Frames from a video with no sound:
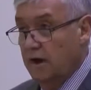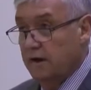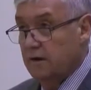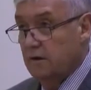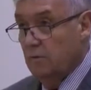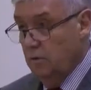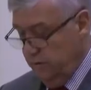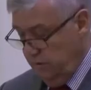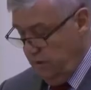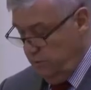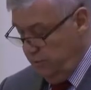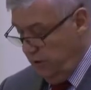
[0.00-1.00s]
like, what
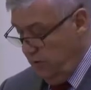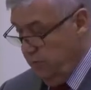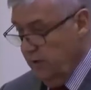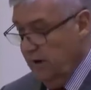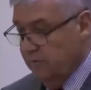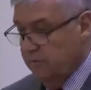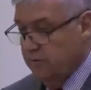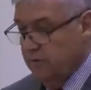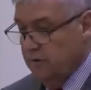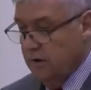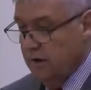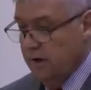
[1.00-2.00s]
is the appropriate levels that
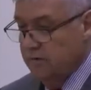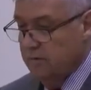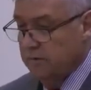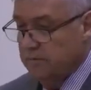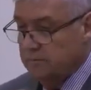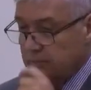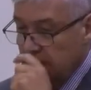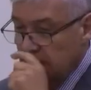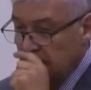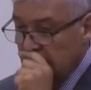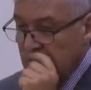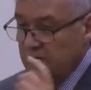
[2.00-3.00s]
you can get to.
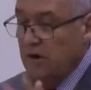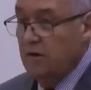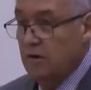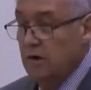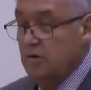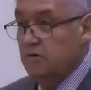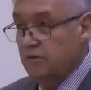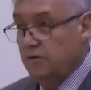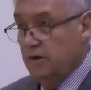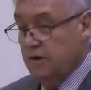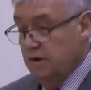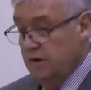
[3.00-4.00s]
So, just
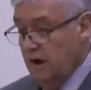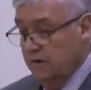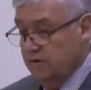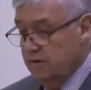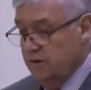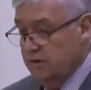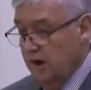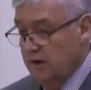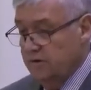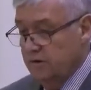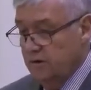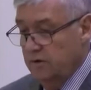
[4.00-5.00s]
to cut to the
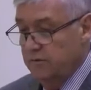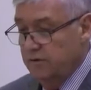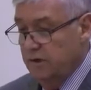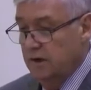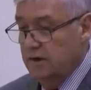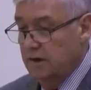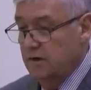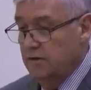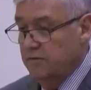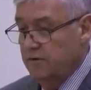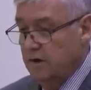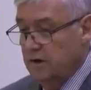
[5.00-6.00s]
chase, you've seen
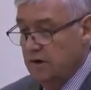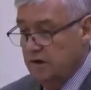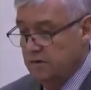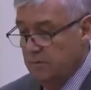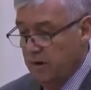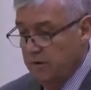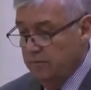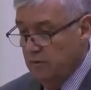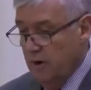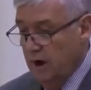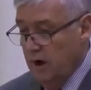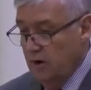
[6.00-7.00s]
these in my
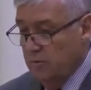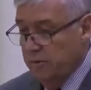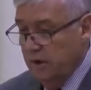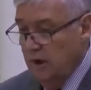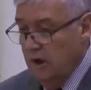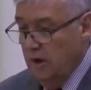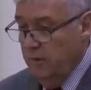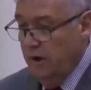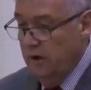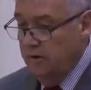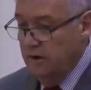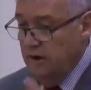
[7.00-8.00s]
review, I hope,
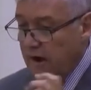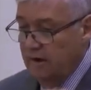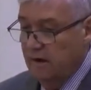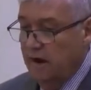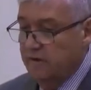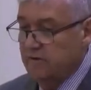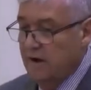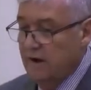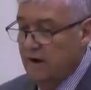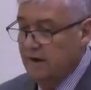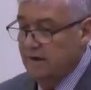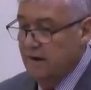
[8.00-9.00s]
but the headlines
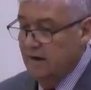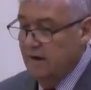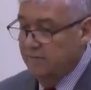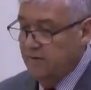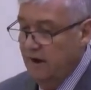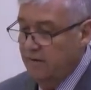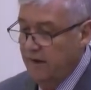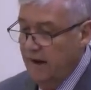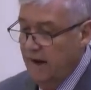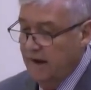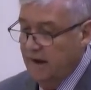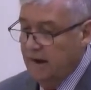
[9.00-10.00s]
I left out there
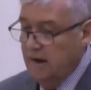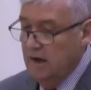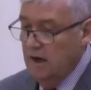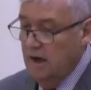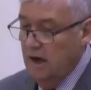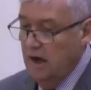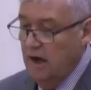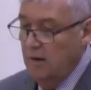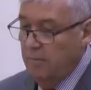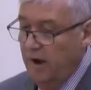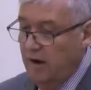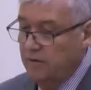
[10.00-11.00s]
hanging
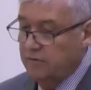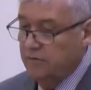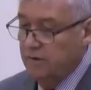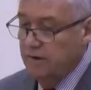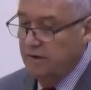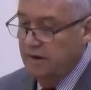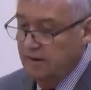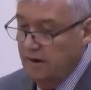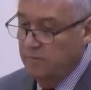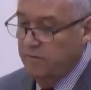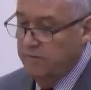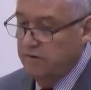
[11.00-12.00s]
about the
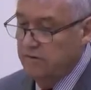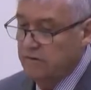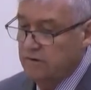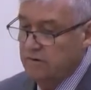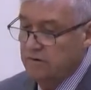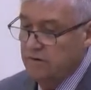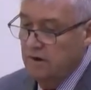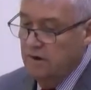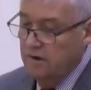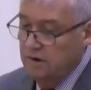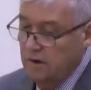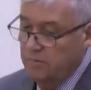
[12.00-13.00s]
number of incidents,
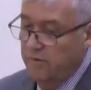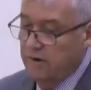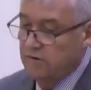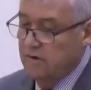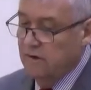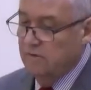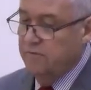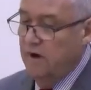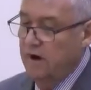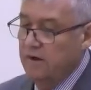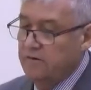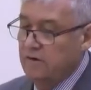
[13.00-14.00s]
the number of accidental
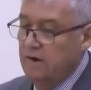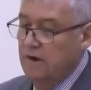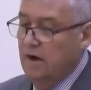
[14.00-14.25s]
fires,